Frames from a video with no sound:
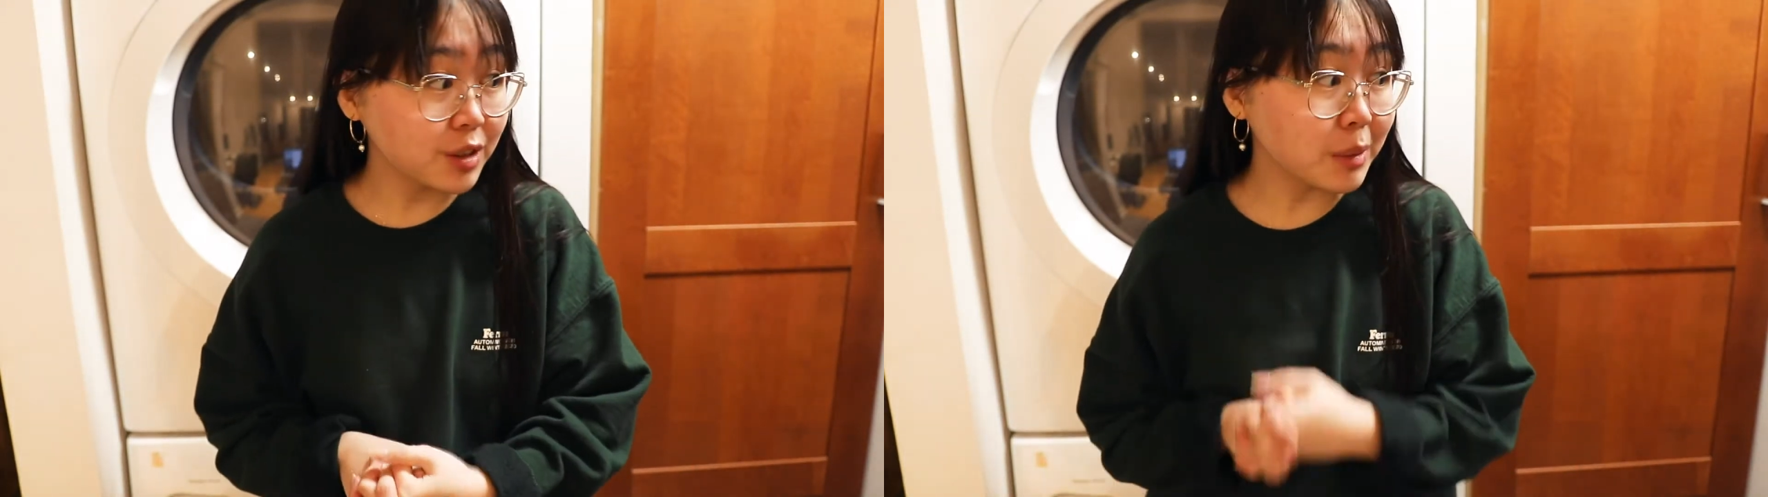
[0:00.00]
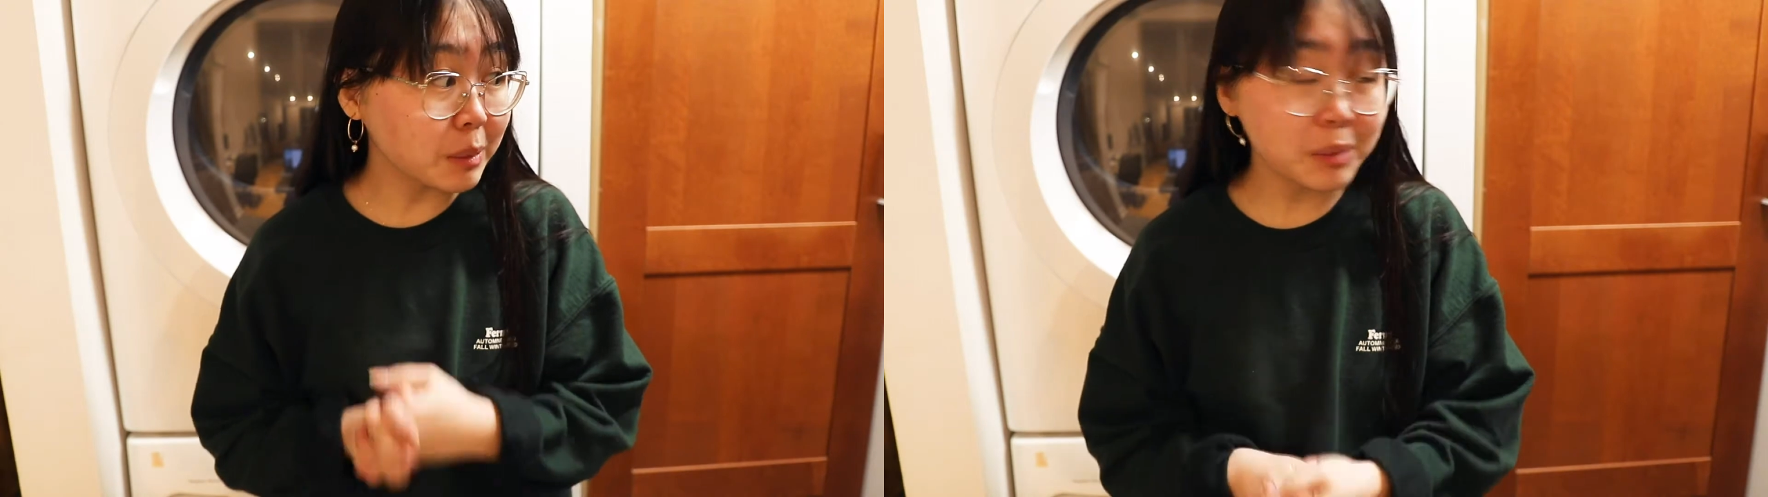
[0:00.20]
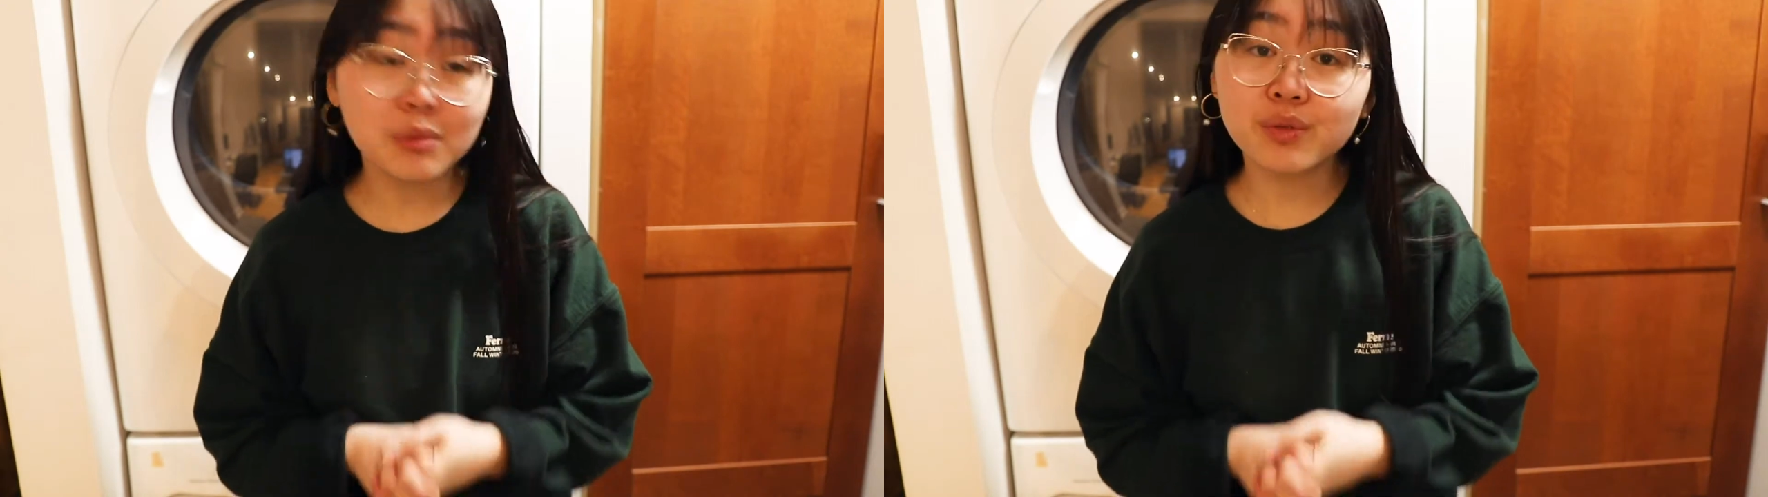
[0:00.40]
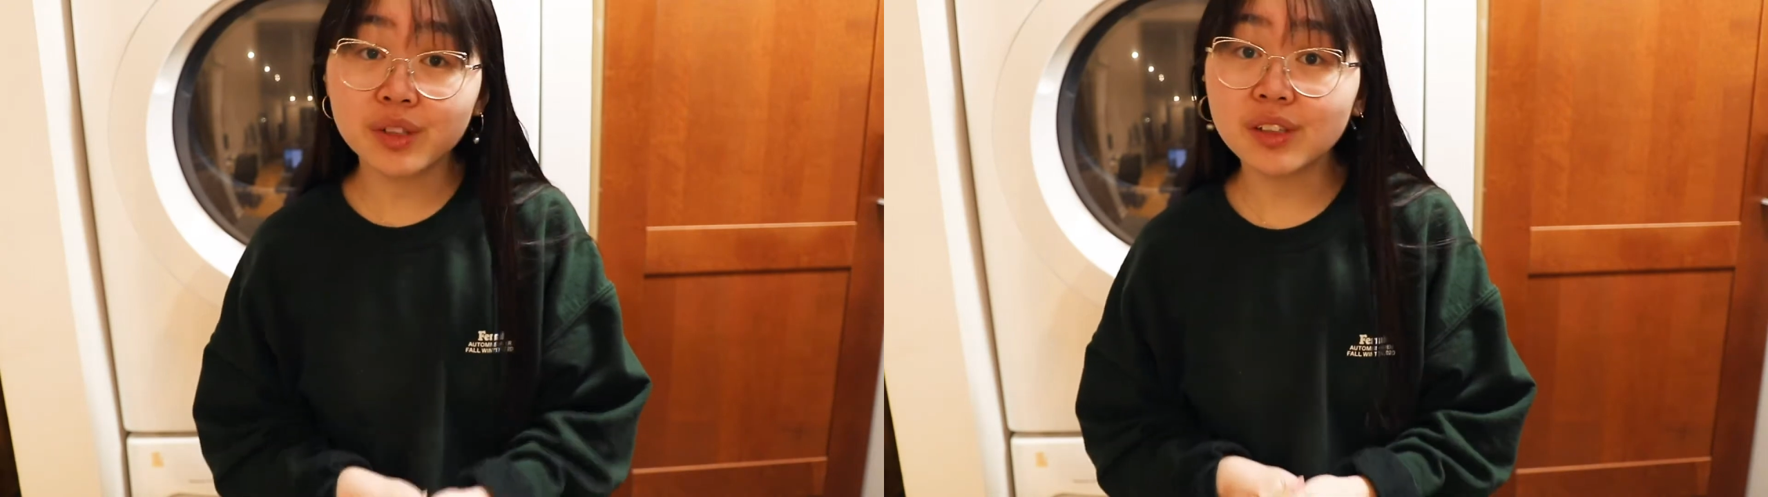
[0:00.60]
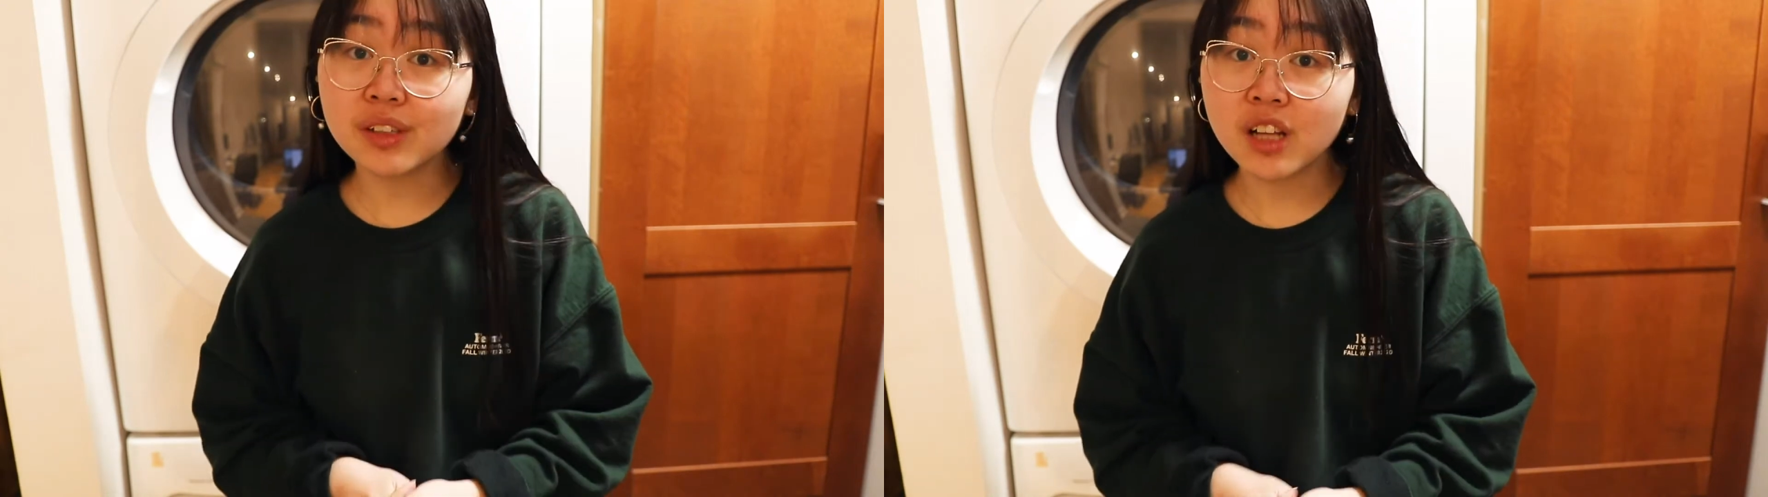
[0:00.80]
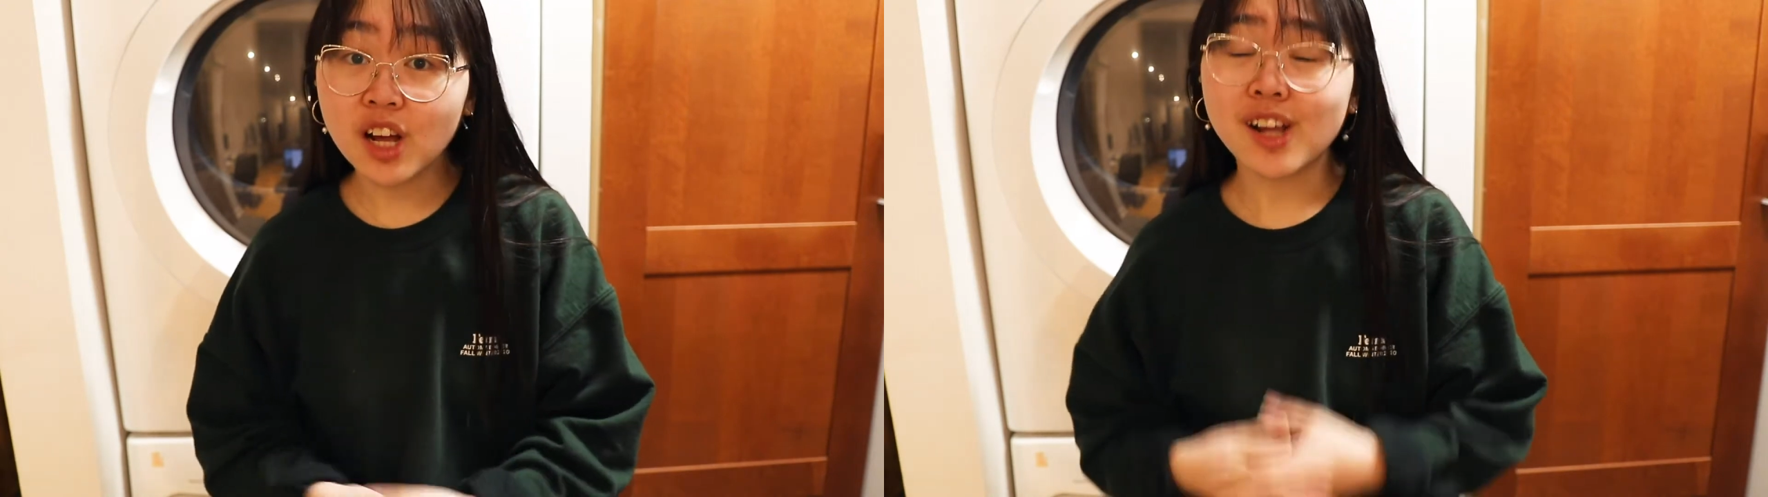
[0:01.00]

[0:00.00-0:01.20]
make people feel